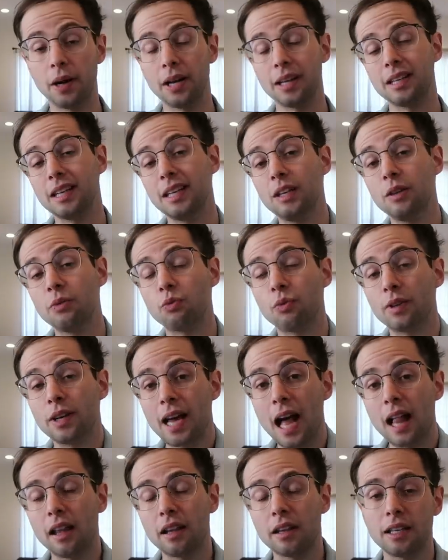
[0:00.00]
But in
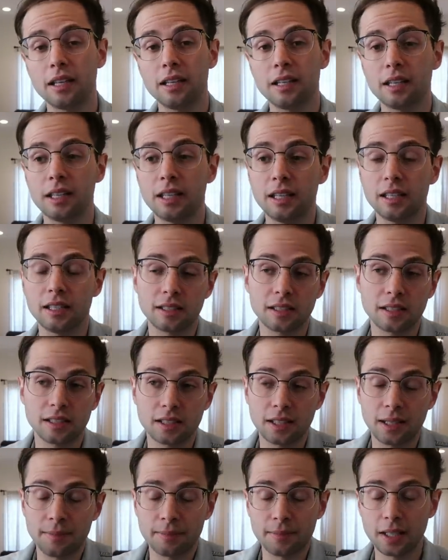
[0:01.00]
reality, it's
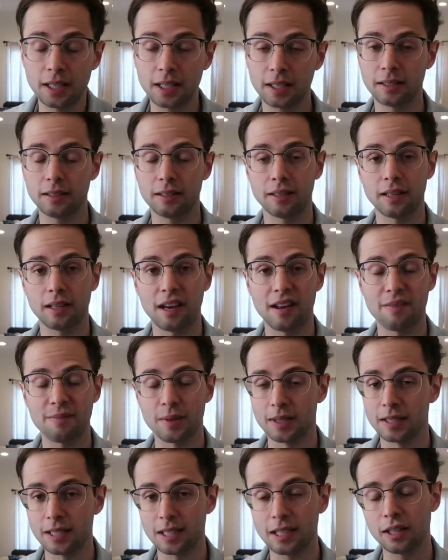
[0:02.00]
something that I've
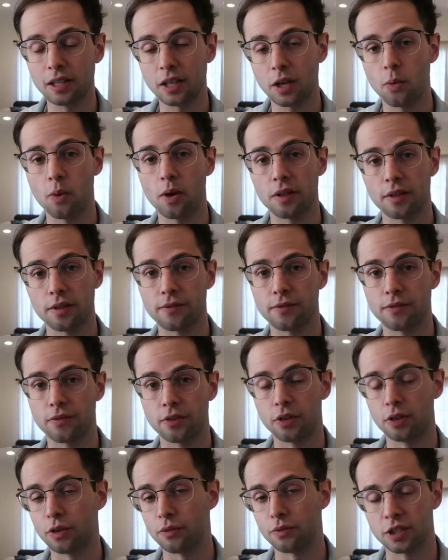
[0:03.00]
been dealing with
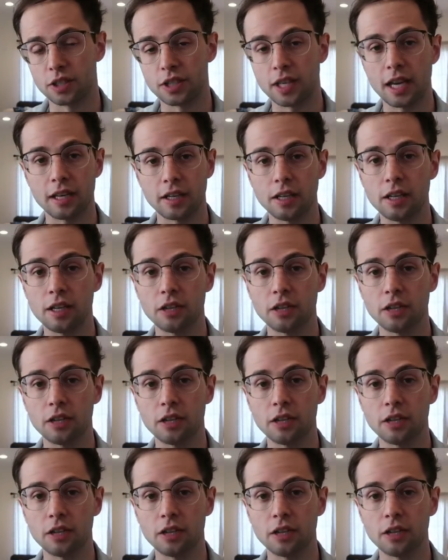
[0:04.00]
for over 10